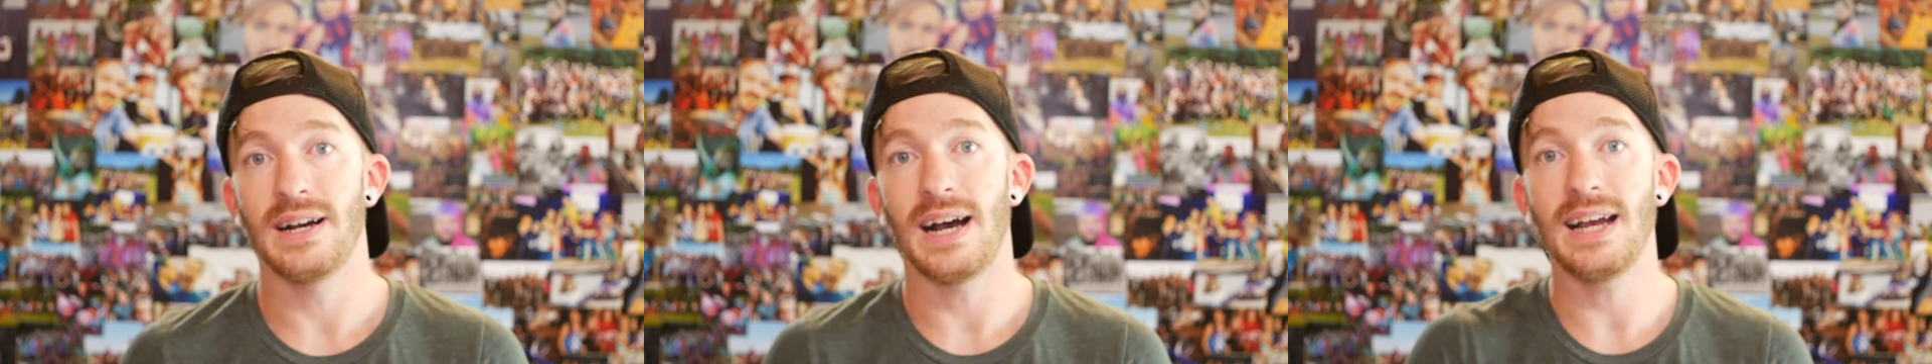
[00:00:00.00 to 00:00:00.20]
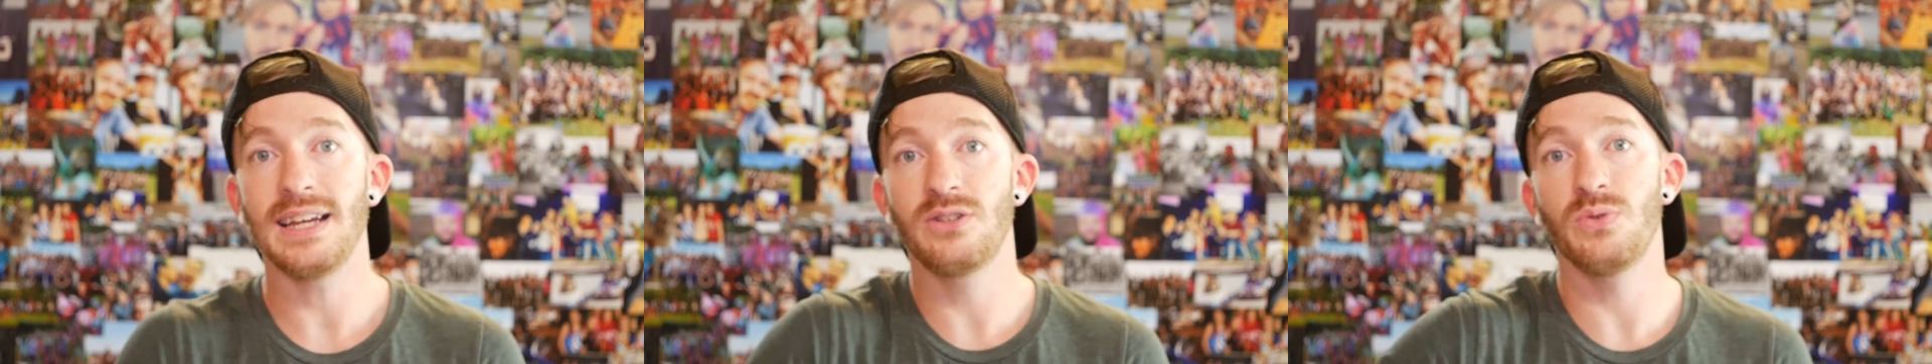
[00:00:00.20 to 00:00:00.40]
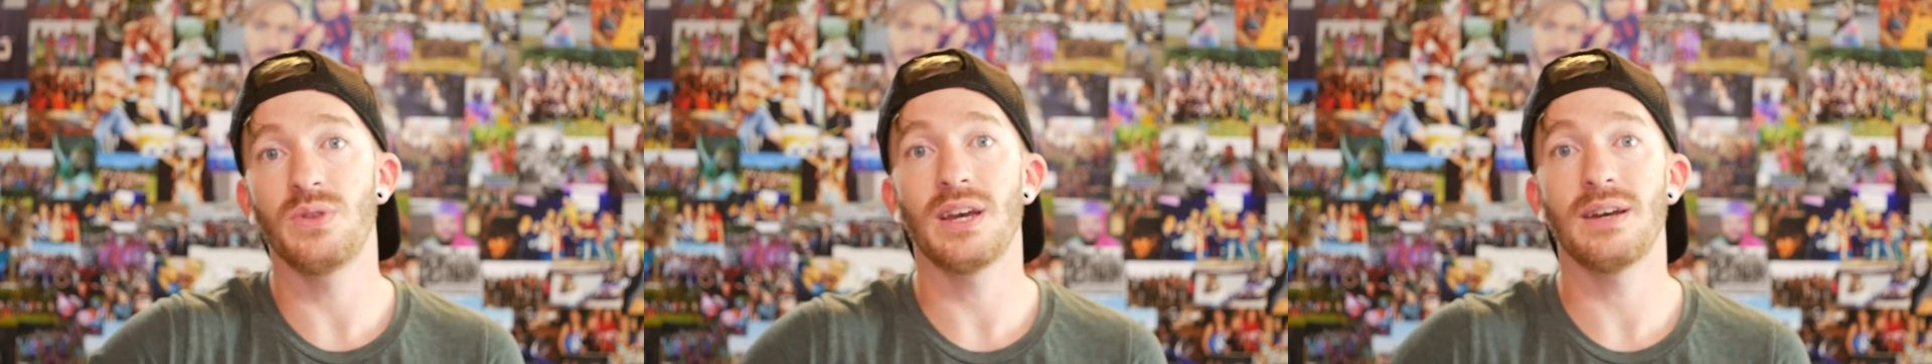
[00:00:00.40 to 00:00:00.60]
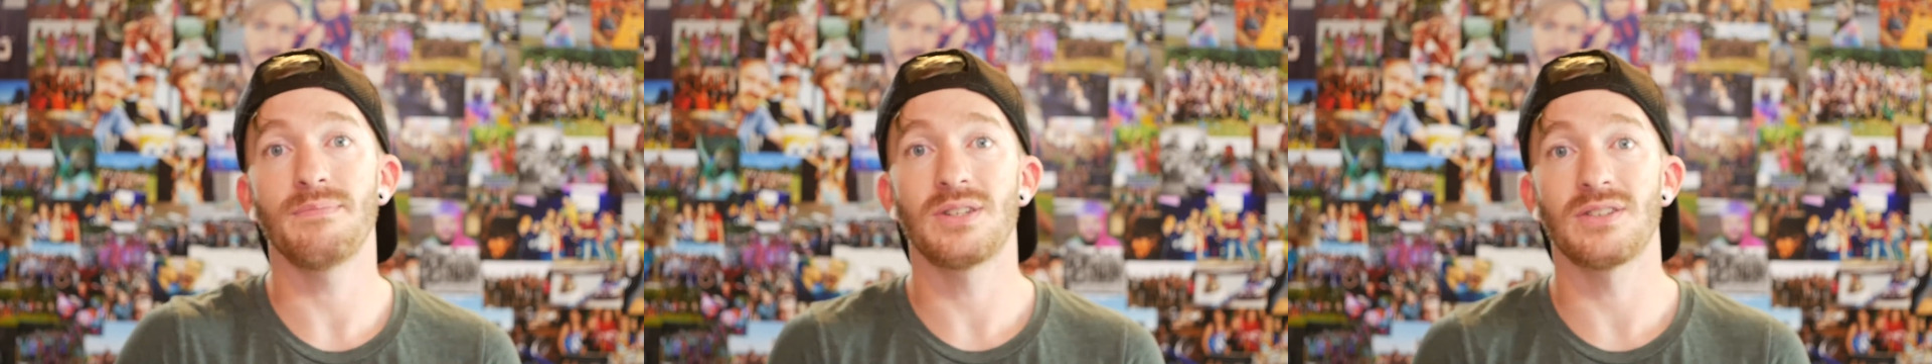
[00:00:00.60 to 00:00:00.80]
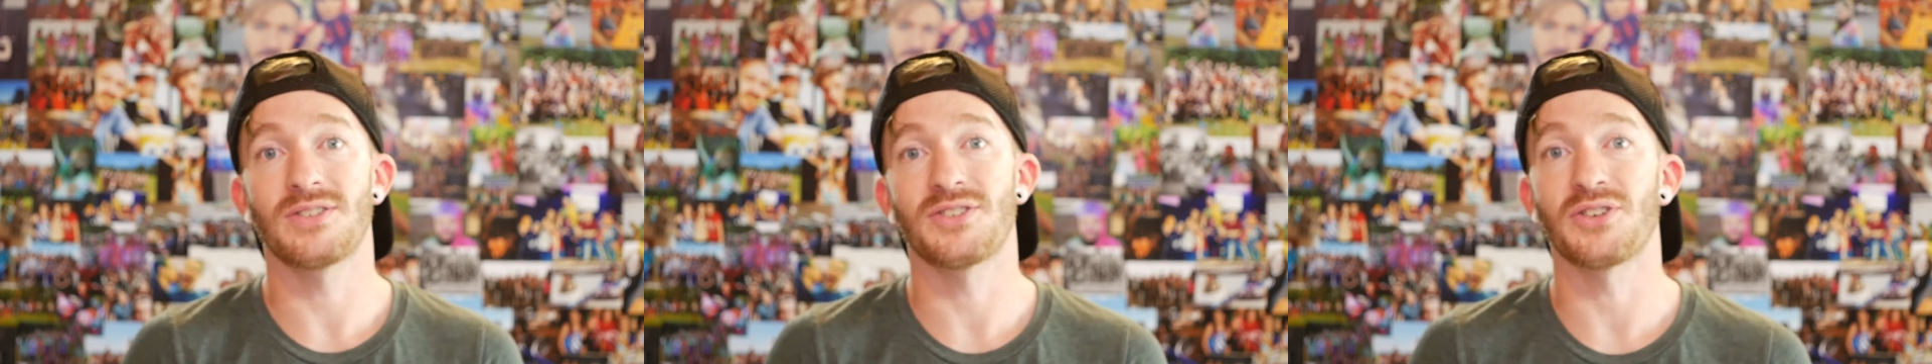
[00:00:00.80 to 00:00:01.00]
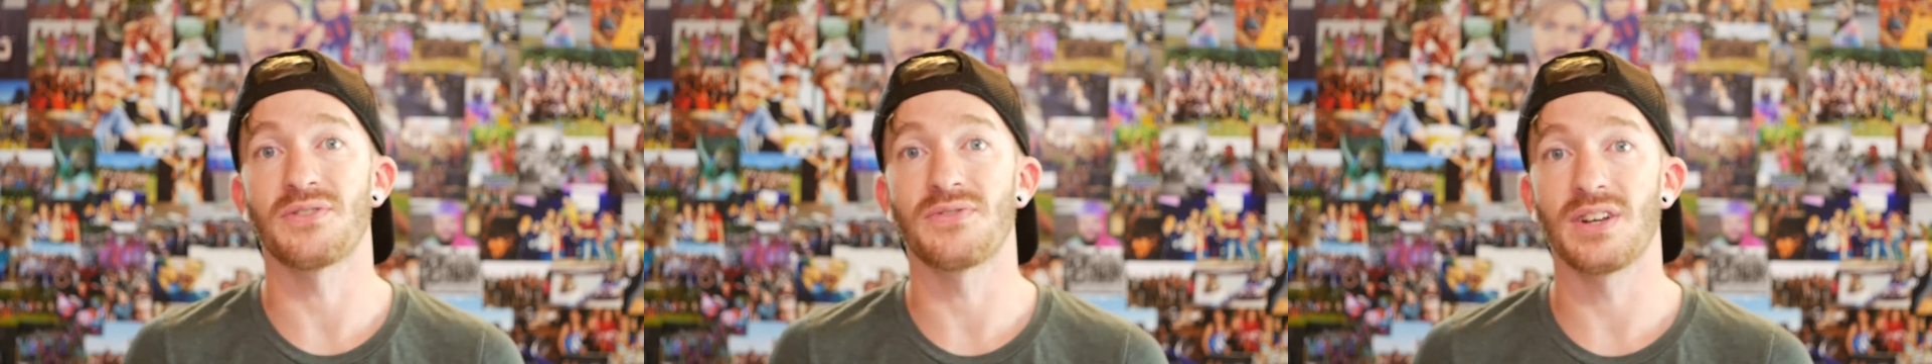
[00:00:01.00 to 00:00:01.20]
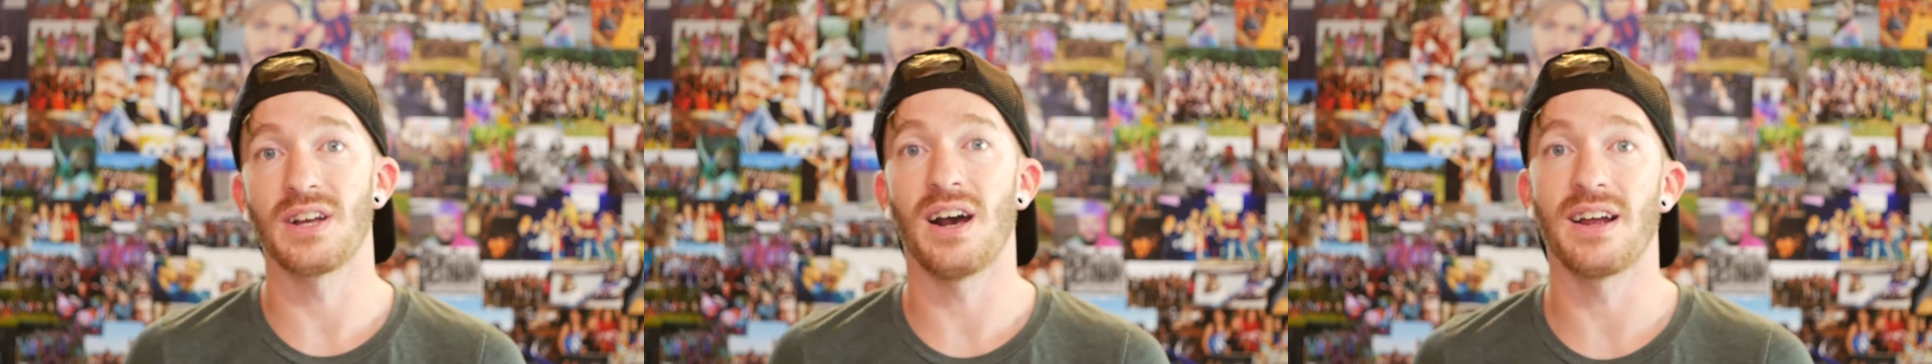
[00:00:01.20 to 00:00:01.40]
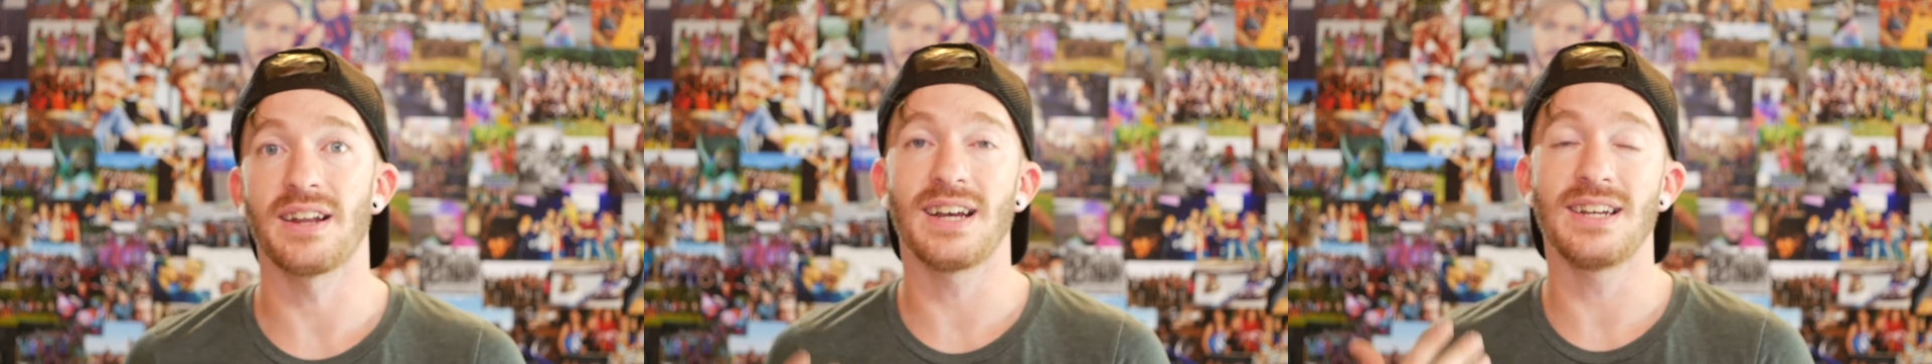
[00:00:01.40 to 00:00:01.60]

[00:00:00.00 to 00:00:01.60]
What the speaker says: I do them to serve God.